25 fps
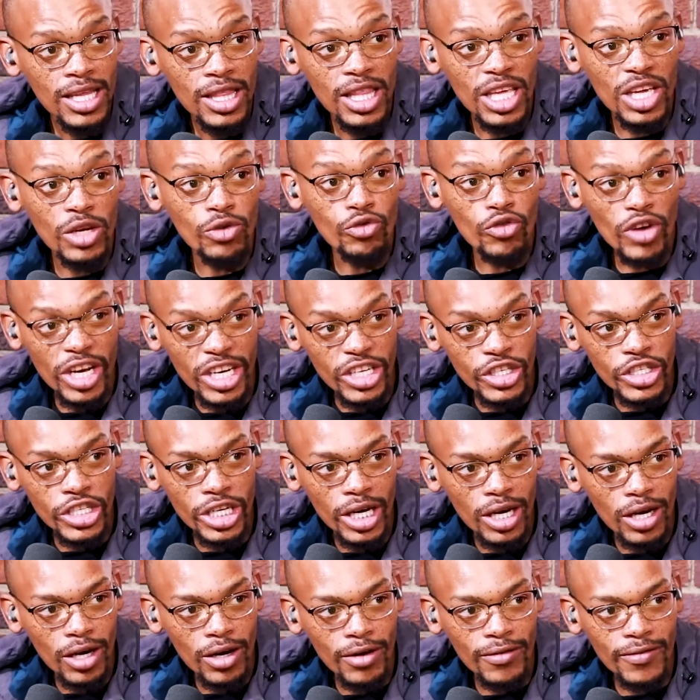the erasure
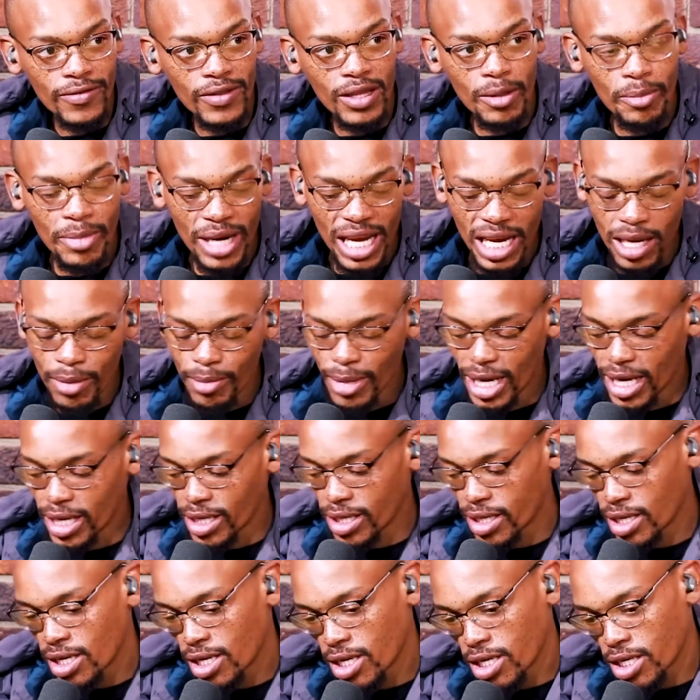of the black
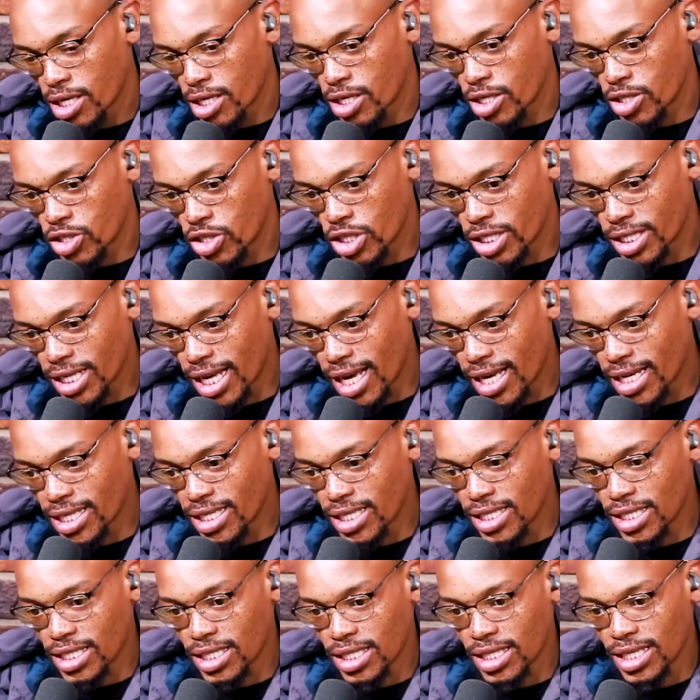man in
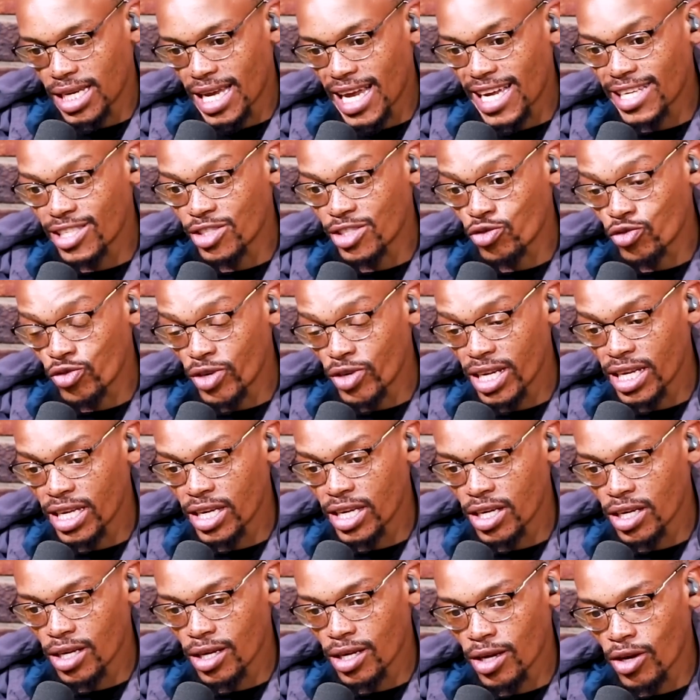society has
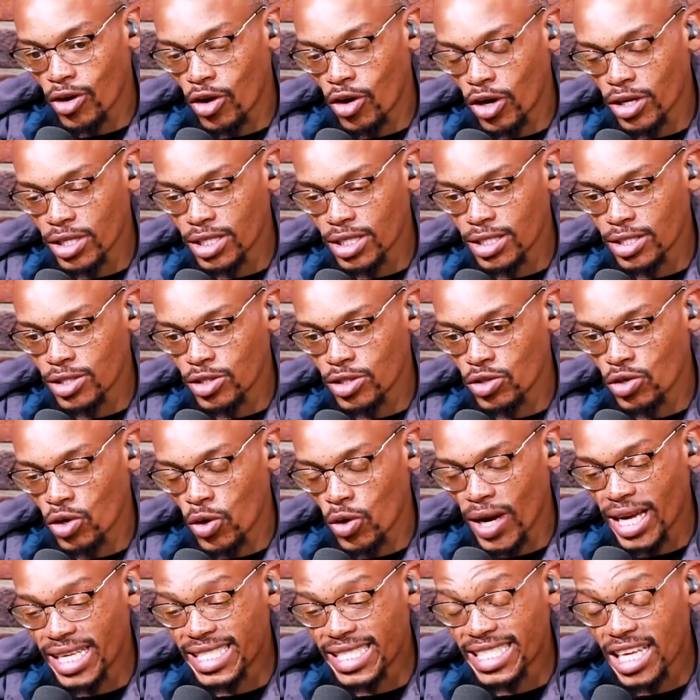really got, you
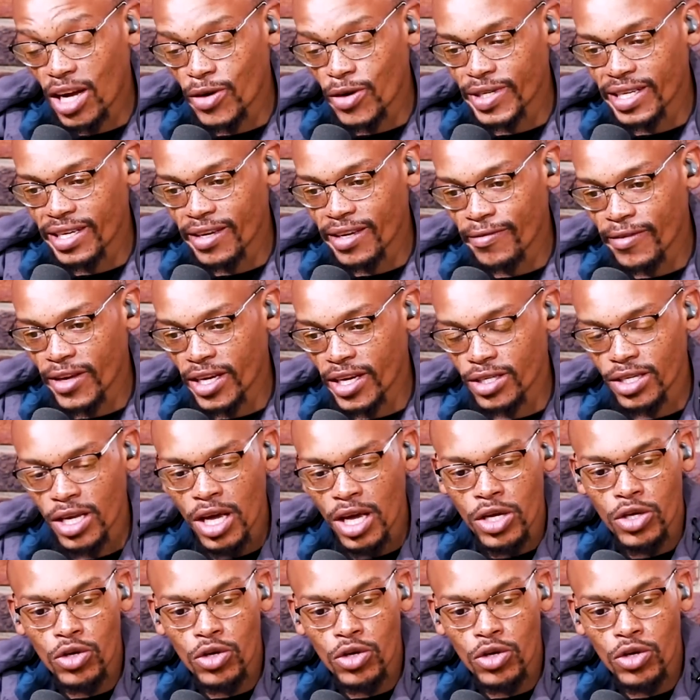know, astounding effects.